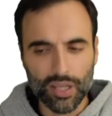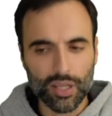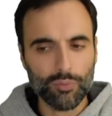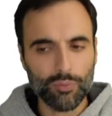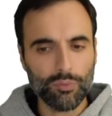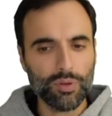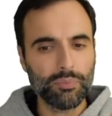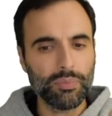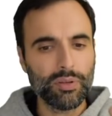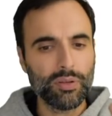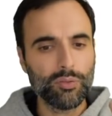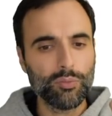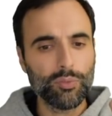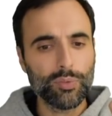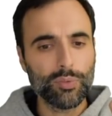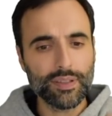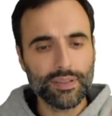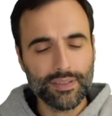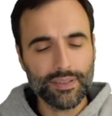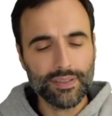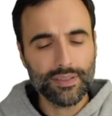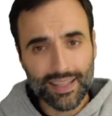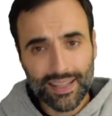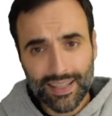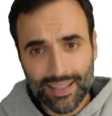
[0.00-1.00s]
It would be
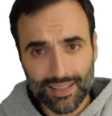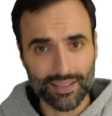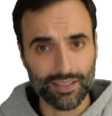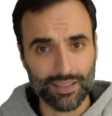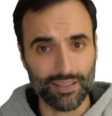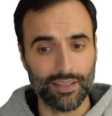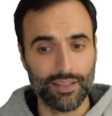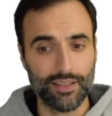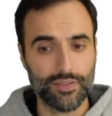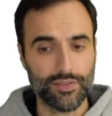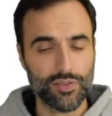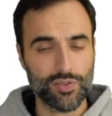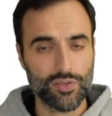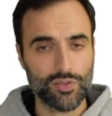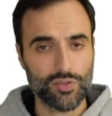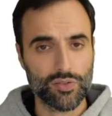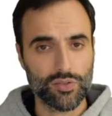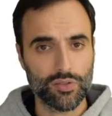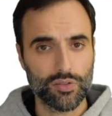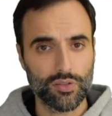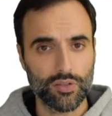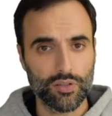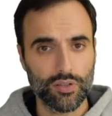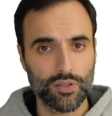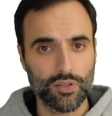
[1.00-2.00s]

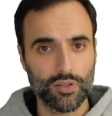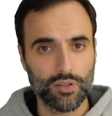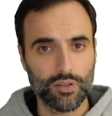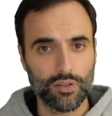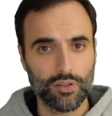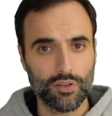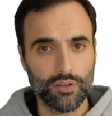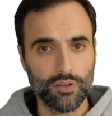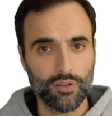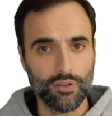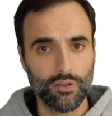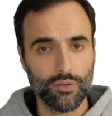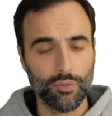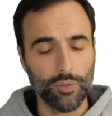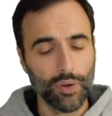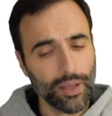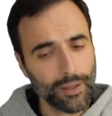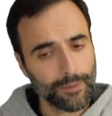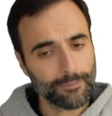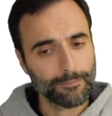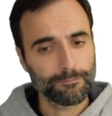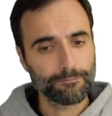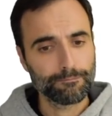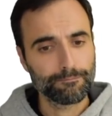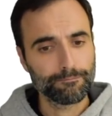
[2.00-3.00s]
ridiculous. All
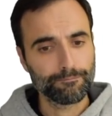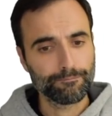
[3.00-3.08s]
right?